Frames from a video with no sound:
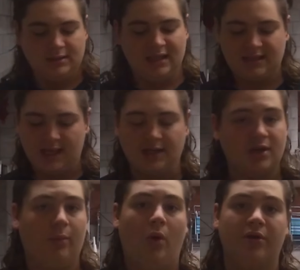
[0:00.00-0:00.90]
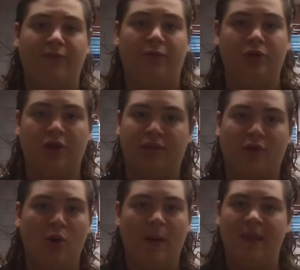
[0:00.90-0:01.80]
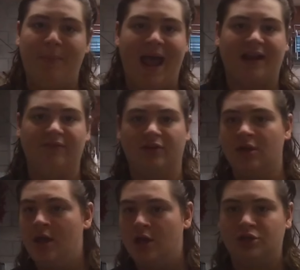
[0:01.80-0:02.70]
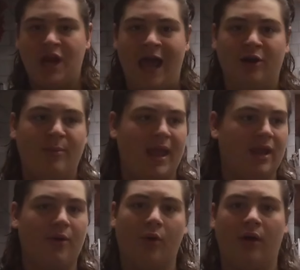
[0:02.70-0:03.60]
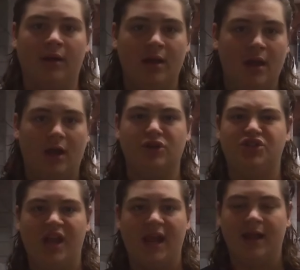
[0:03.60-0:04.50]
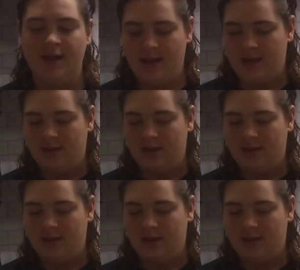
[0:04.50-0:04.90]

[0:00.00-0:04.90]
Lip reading: These things are wonderful. You can throw them on the back of a chatterbait or a jig.